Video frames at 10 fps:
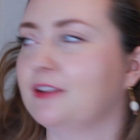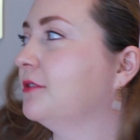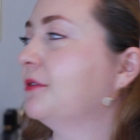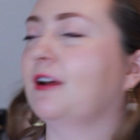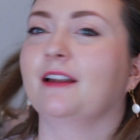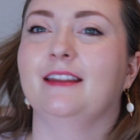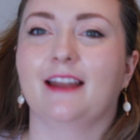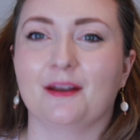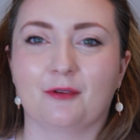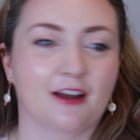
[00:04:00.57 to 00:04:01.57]
you do not need
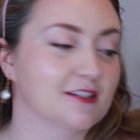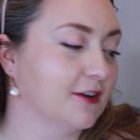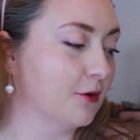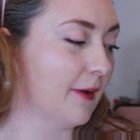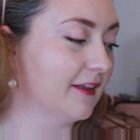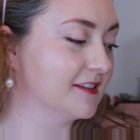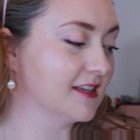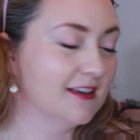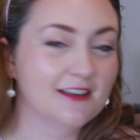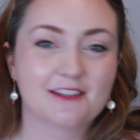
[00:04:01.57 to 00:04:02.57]
any more eyeshadow palettes.
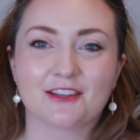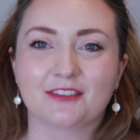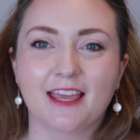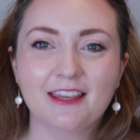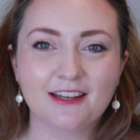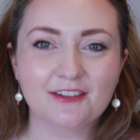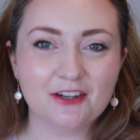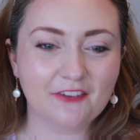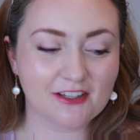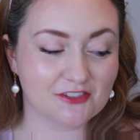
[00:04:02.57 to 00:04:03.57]
So thank you to
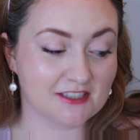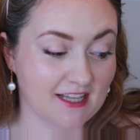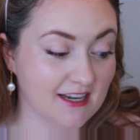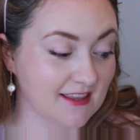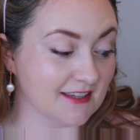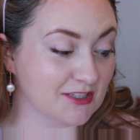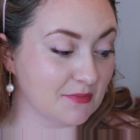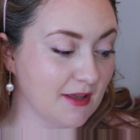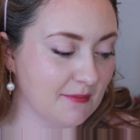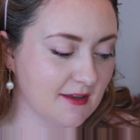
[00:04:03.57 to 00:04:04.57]
Too Faced for sending these to
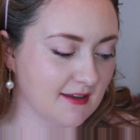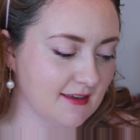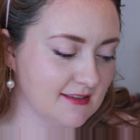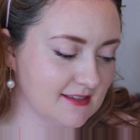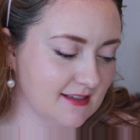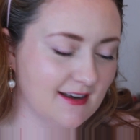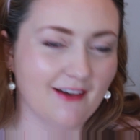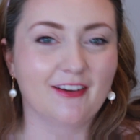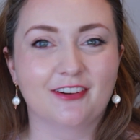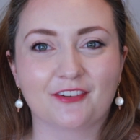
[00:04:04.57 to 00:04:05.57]
me, because now
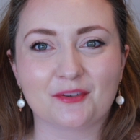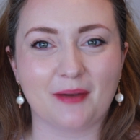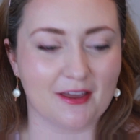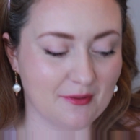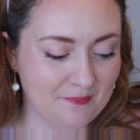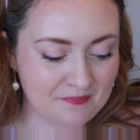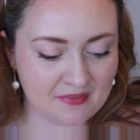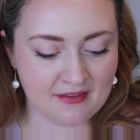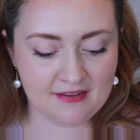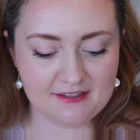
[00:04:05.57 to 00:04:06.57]
I don't have to buy them.
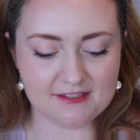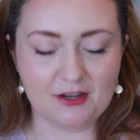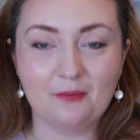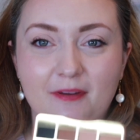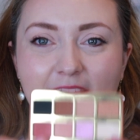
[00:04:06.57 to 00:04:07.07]
So, but